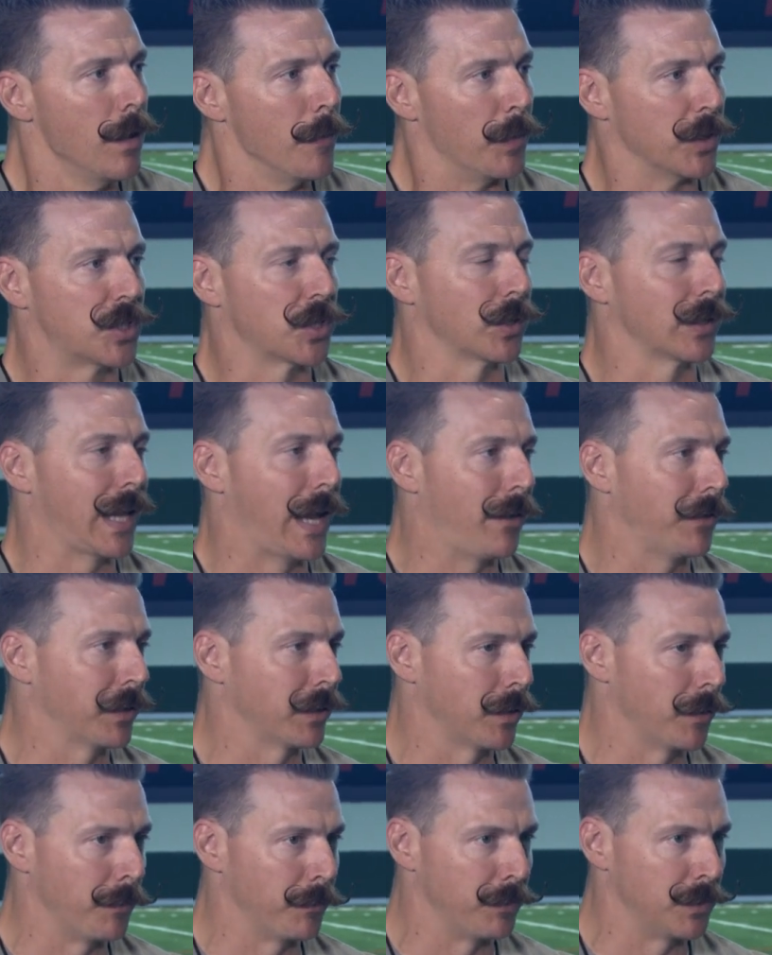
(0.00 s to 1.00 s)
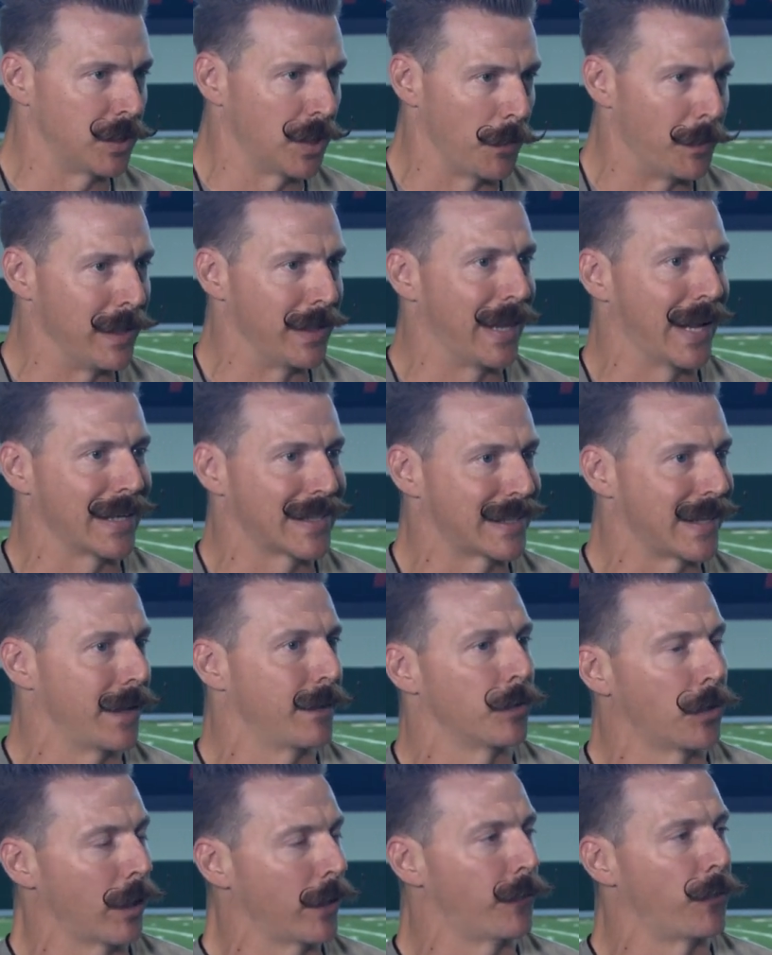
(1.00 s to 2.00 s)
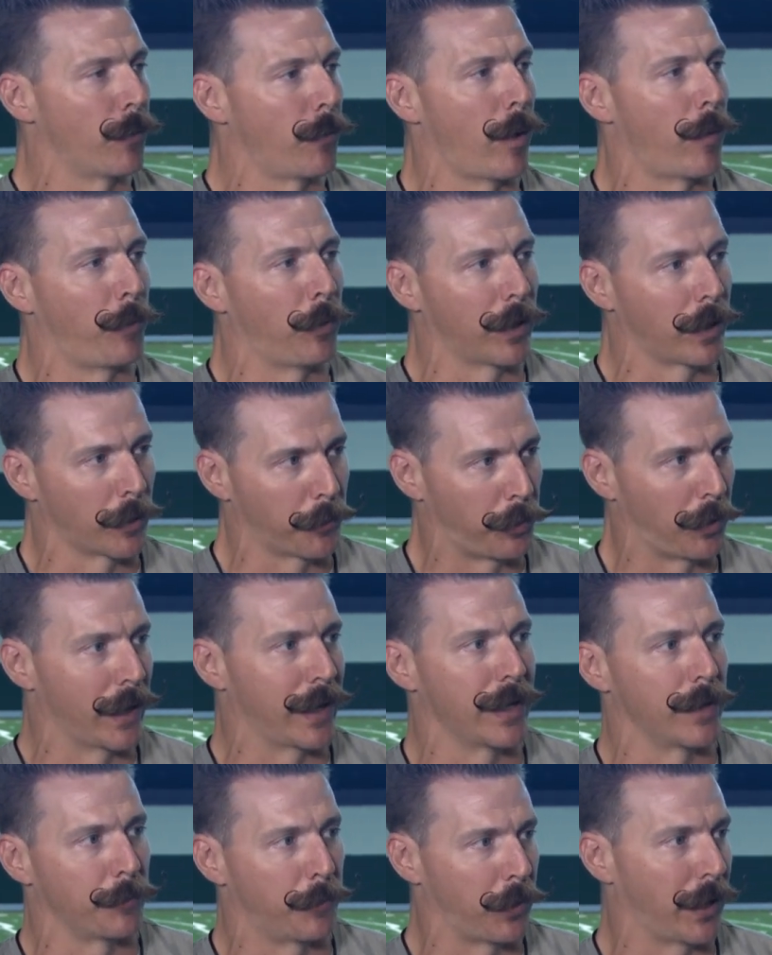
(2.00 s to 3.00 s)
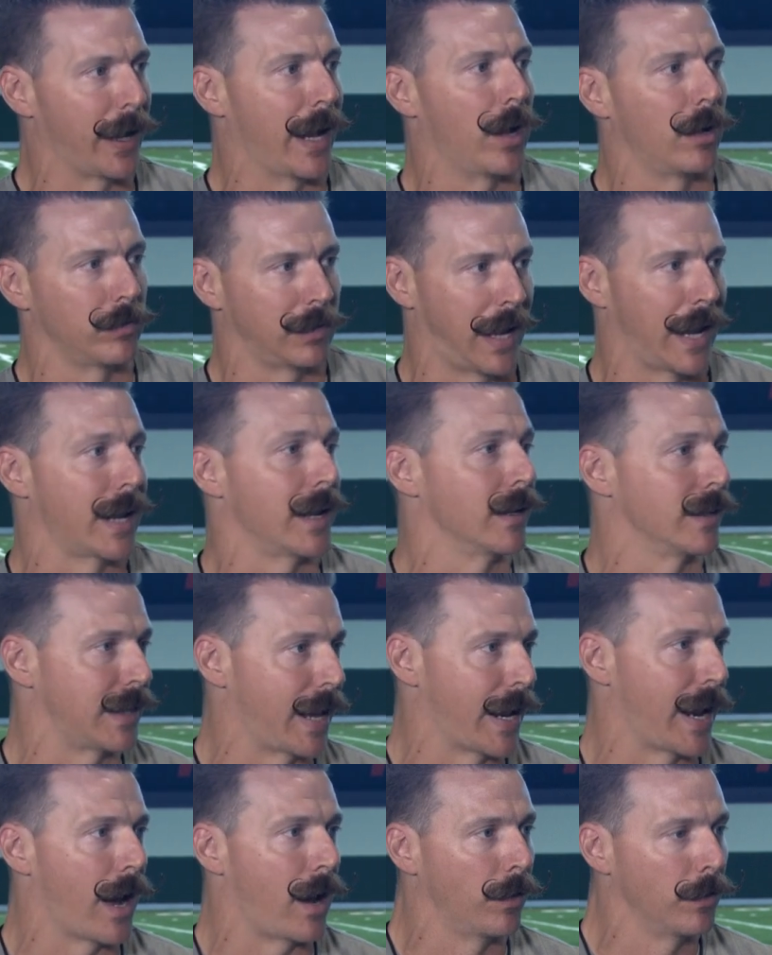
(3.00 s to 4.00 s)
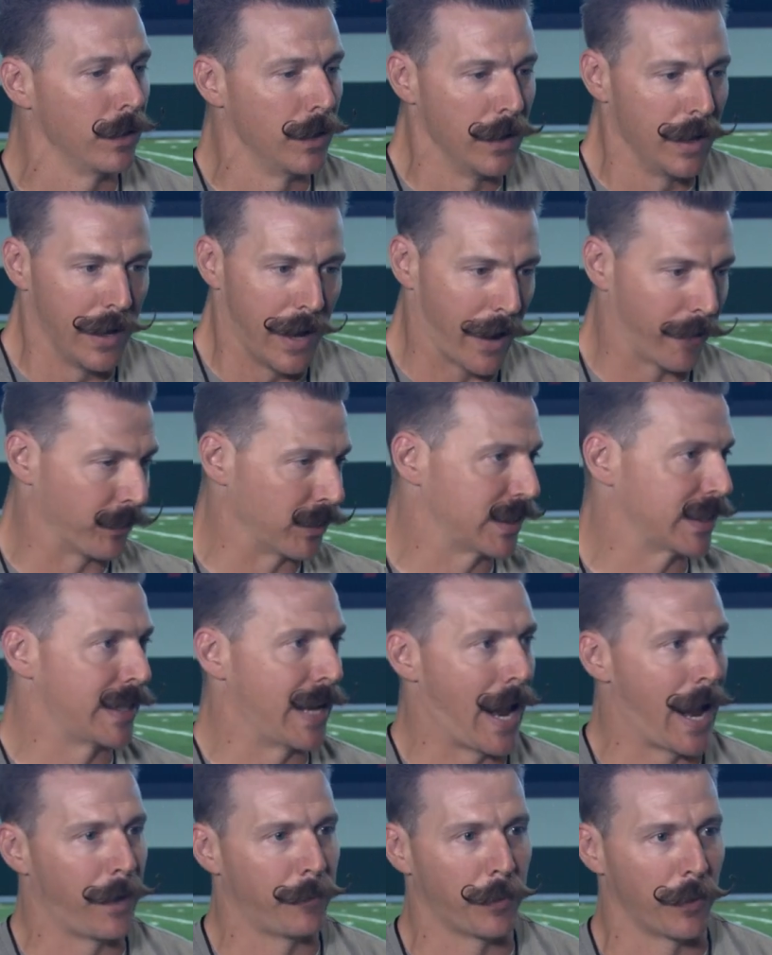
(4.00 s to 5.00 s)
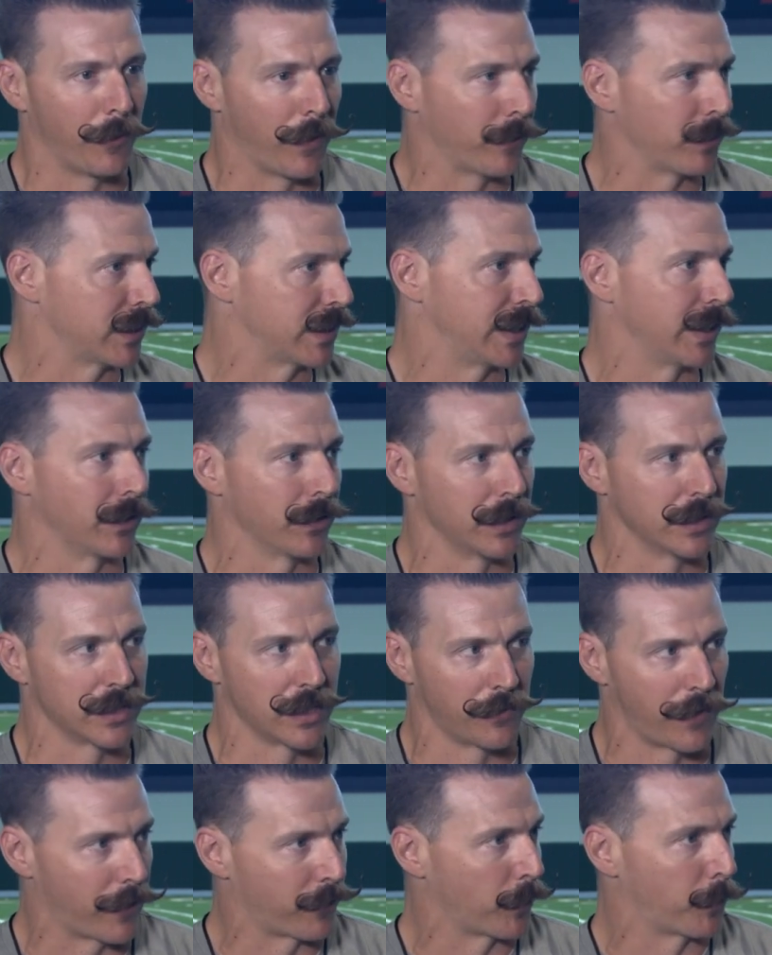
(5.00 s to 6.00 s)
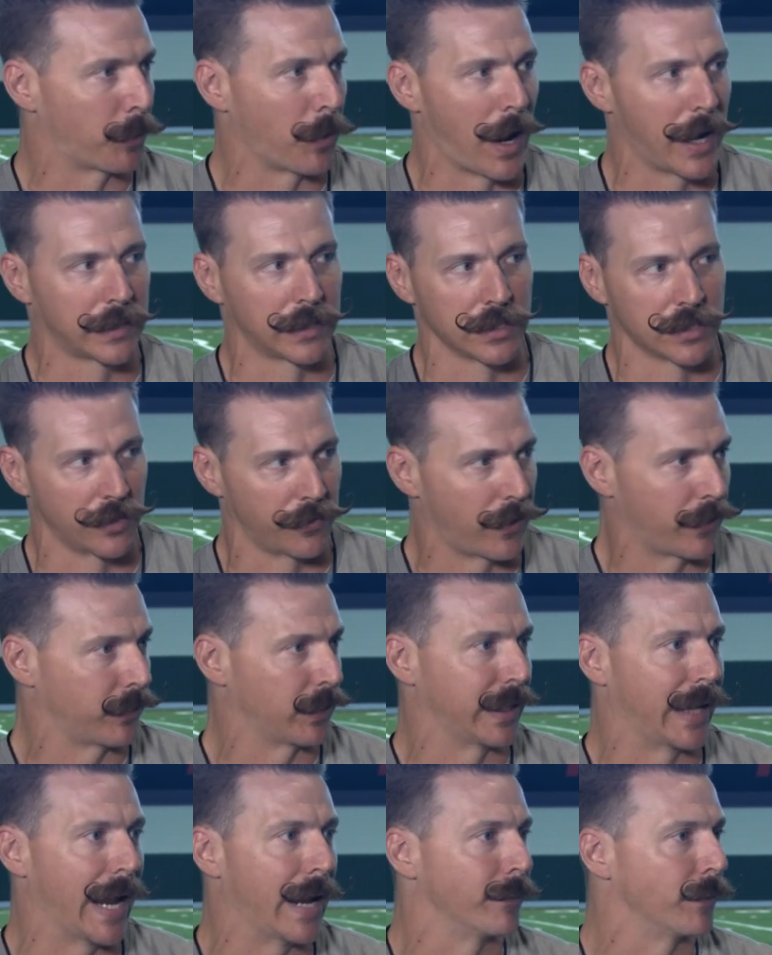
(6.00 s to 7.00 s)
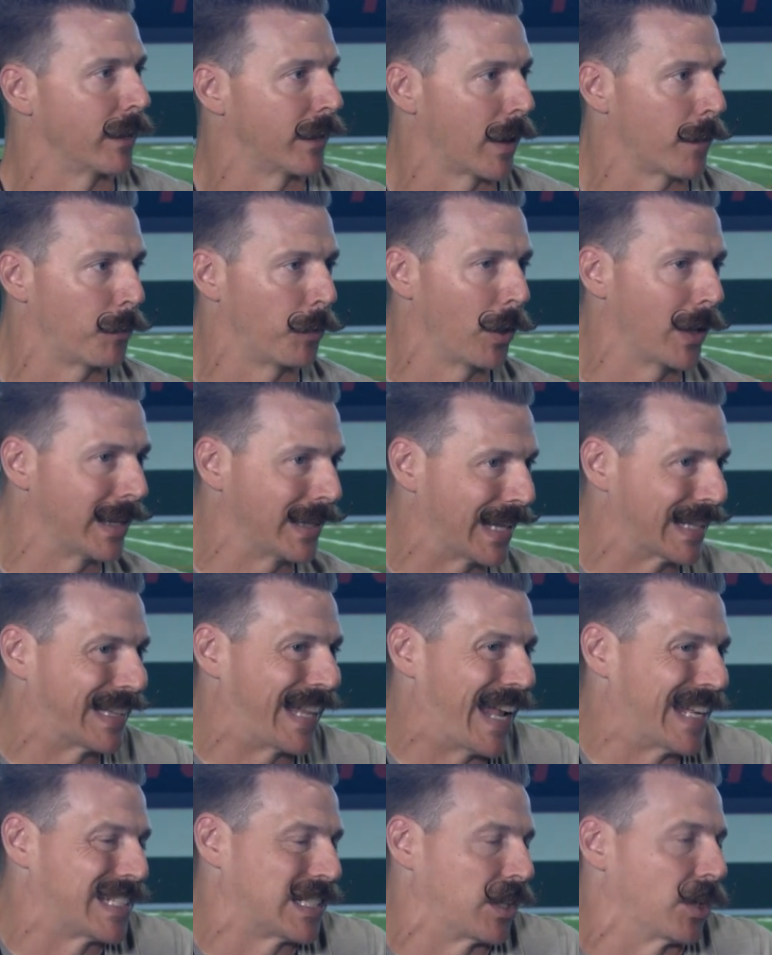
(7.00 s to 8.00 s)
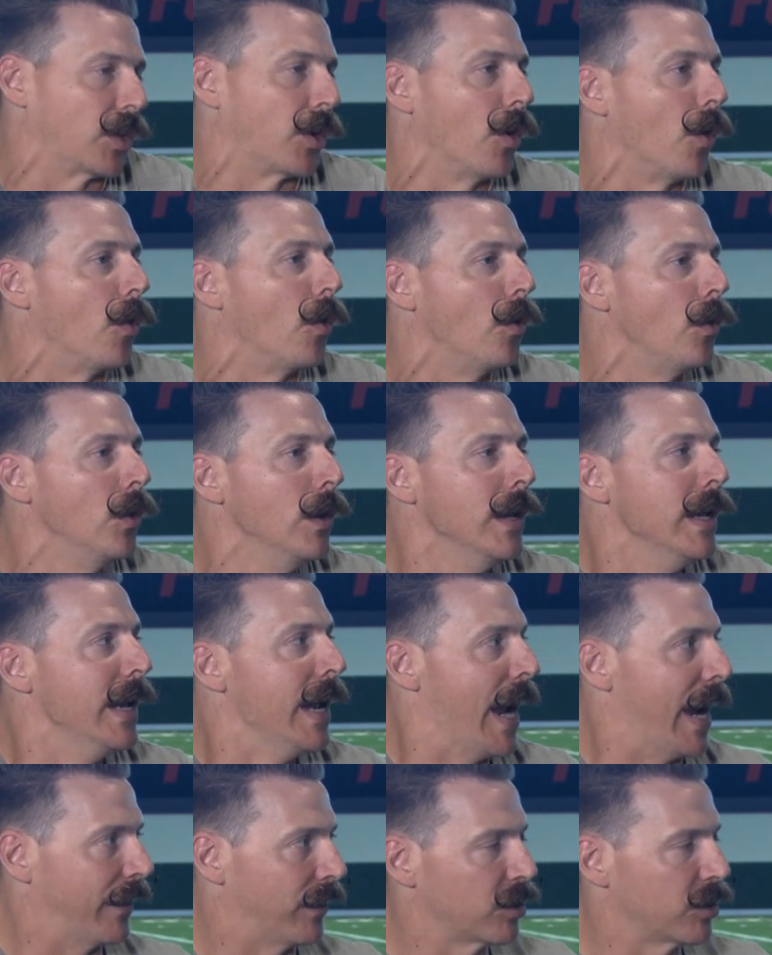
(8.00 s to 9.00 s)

but you're allowing them to be that same great football player, play in, play out, day in, day out, every snap of every series, of every practice, of every game that they play. Like, that's the goal. And